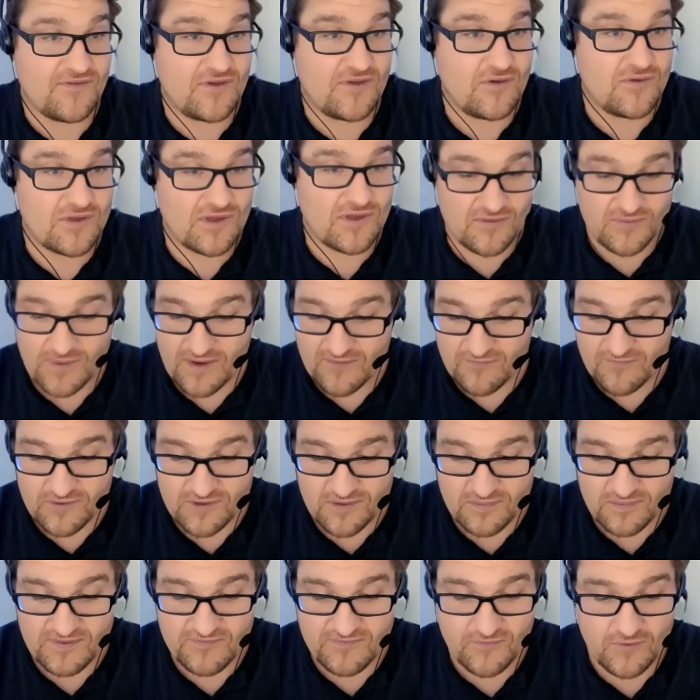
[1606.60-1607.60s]
used this
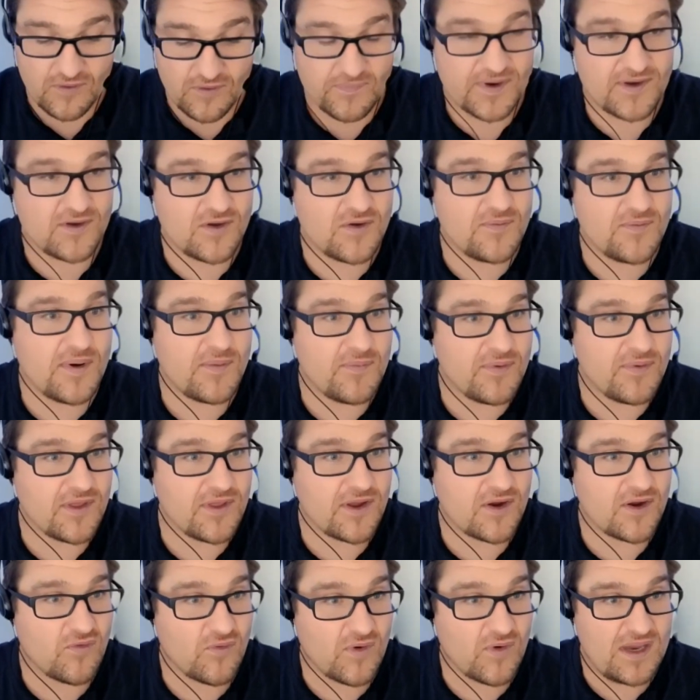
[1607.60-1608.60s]
reference before, but you remember the
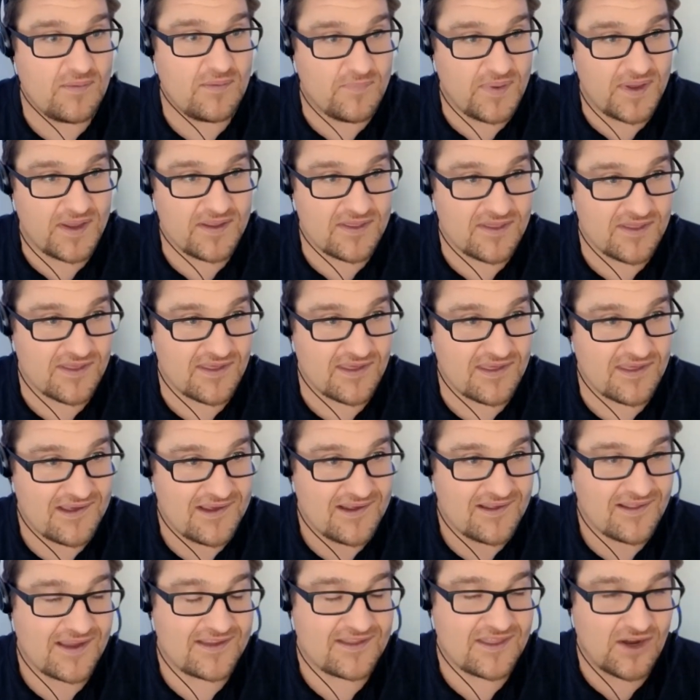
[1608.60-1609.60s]
green bins,
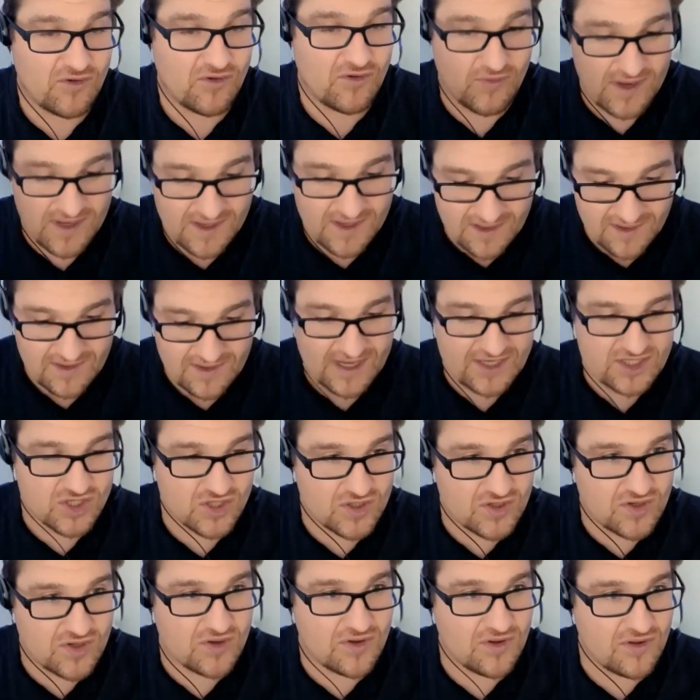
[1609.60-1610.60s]
like the green
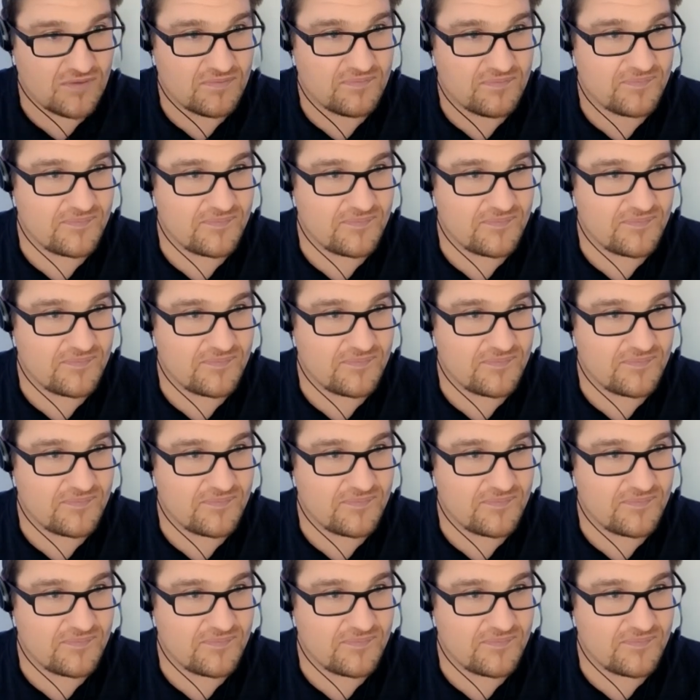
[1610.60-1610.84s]
electrical,